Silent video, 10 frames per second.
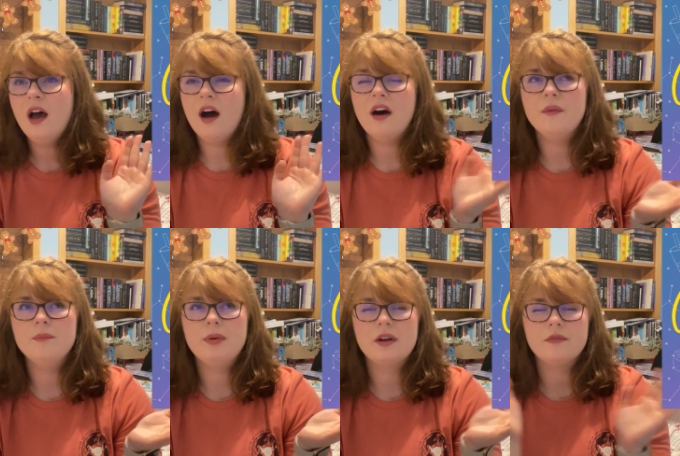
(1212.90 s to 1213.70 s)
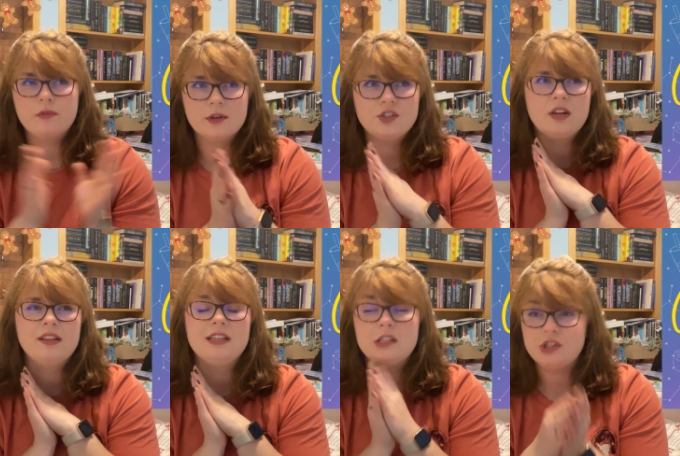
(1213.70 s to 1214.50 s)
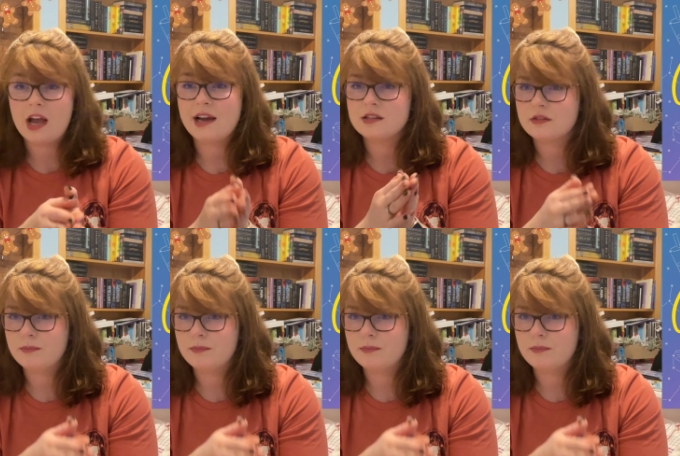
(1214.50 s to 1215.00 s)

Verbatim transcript: Um, but unfortunately, Jack's